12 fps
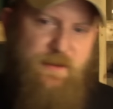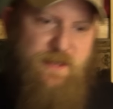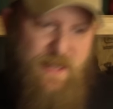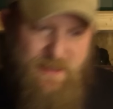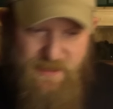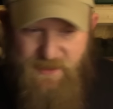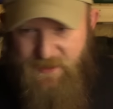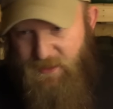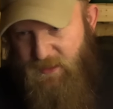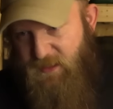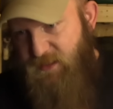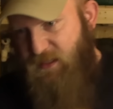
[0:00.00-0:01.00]

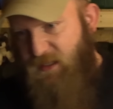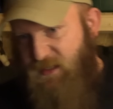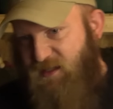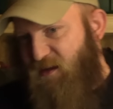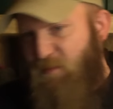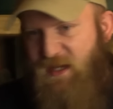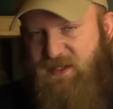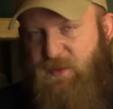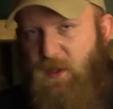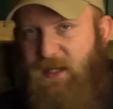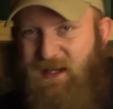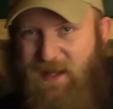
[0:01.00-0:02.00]
yes, is this the
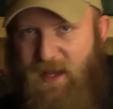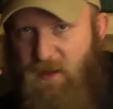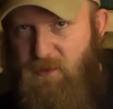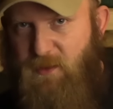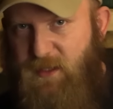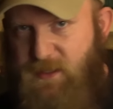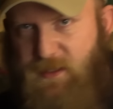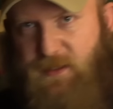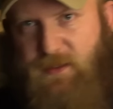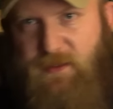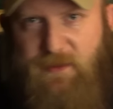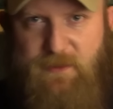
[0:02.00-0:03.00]
best way to counter it?